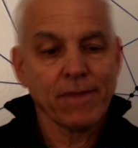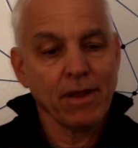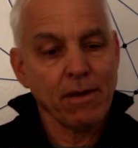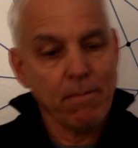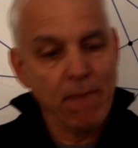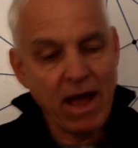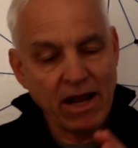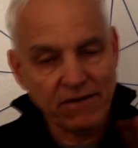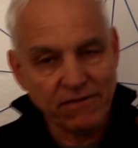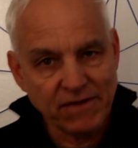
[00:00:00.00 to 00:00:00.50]

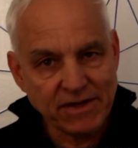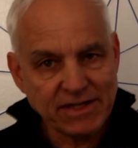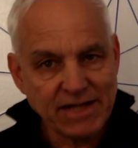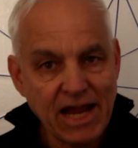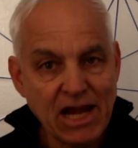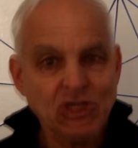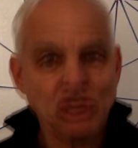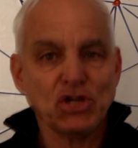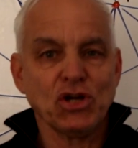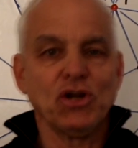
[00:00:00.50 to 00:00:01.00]

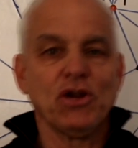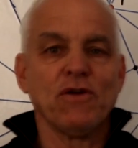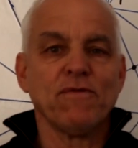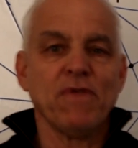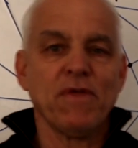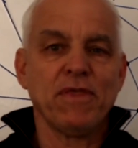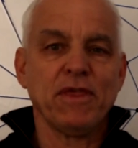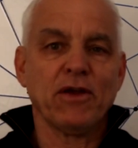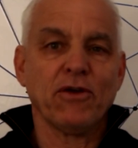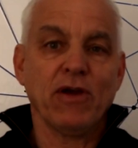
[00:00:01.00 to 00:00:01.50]
manifestation of the
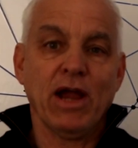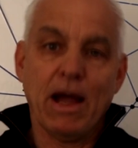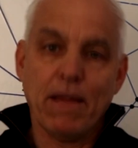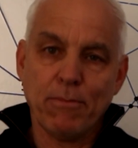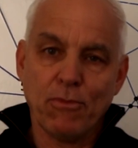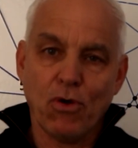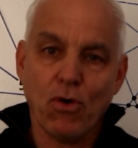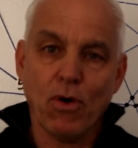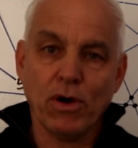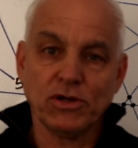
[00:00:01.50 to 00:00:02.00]
theory I'm
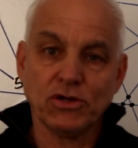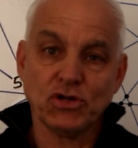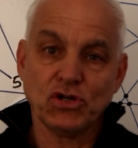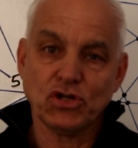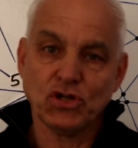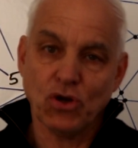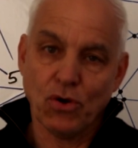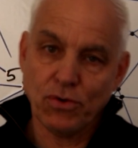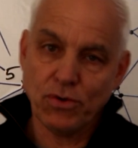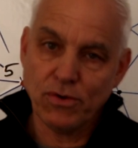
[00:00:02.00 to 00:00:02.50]
going to
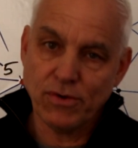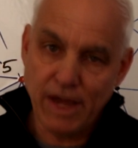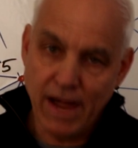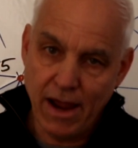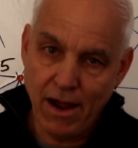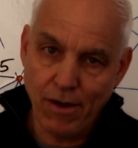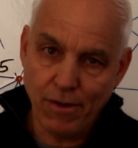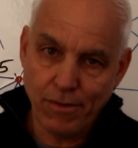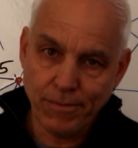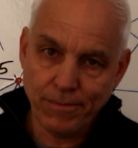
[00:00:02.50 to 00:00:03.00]
show you
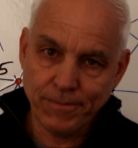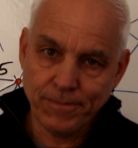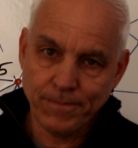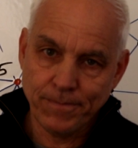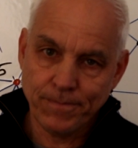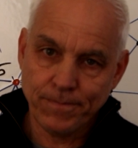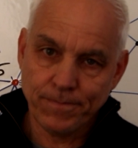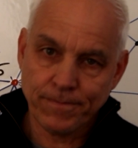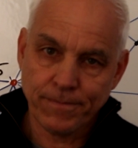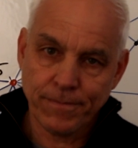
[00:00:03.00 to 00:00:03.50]
now.
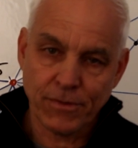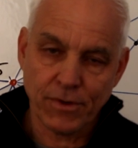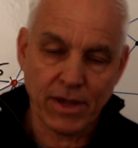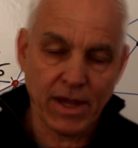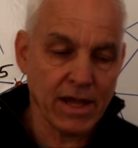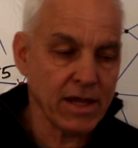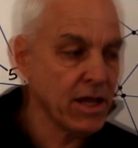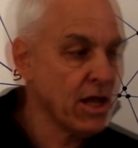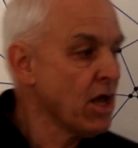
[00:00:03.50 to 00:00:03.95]
Okay,